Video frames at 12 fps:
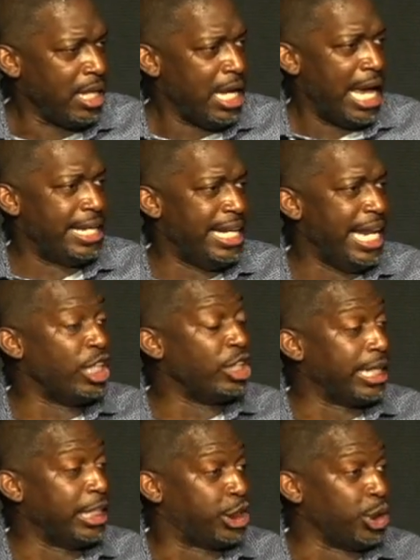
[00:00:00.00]
and then they
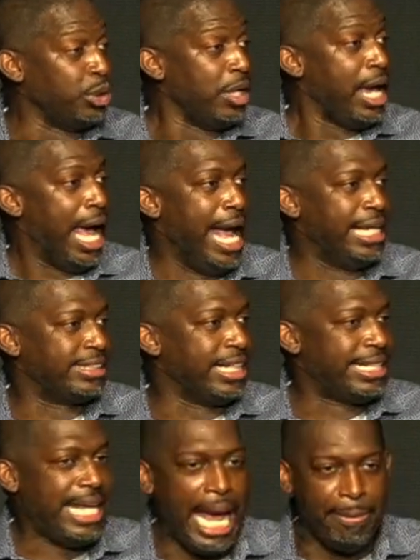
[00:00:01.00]
looked at you as the
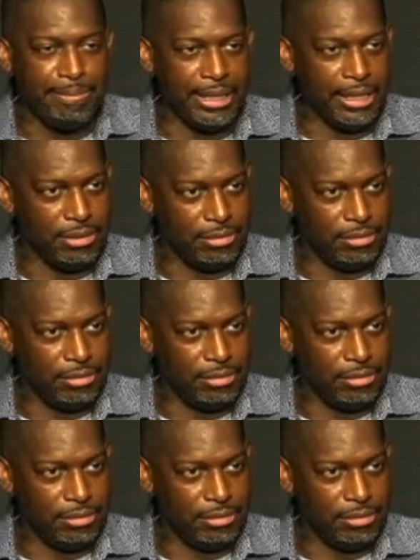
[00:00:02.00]
captain.